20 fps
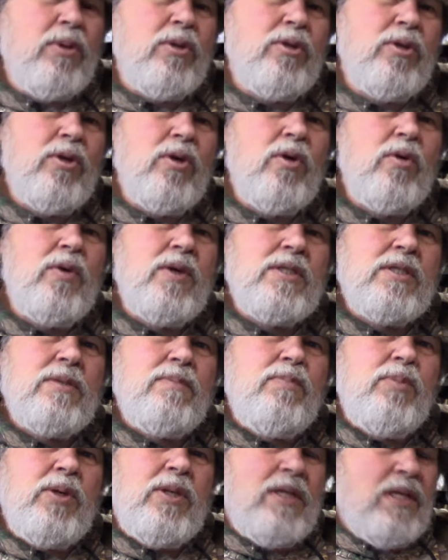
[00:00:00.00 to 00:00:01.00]
do is
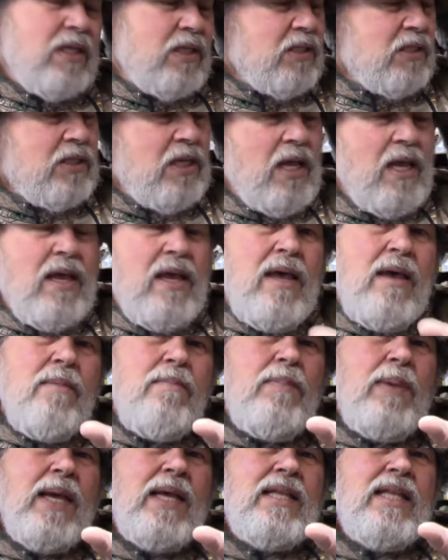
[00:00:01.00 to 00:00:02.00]
put these
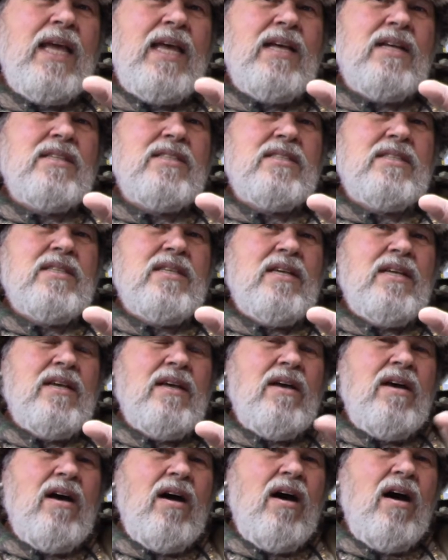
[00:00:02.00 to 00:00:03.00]
pigtails
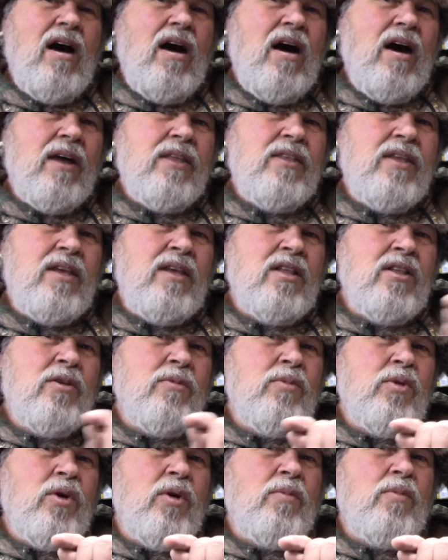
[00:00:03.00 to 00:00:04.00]
on the
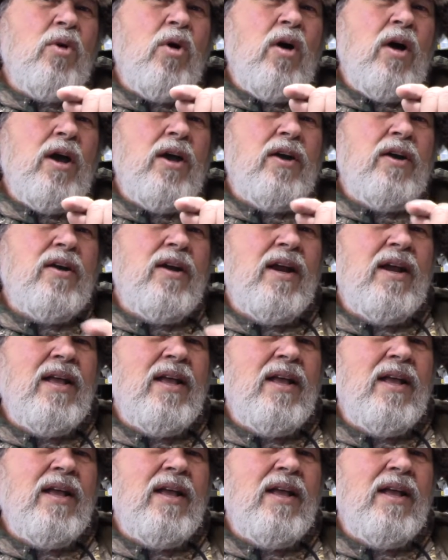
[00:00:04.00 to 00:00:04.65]
aluminum wire.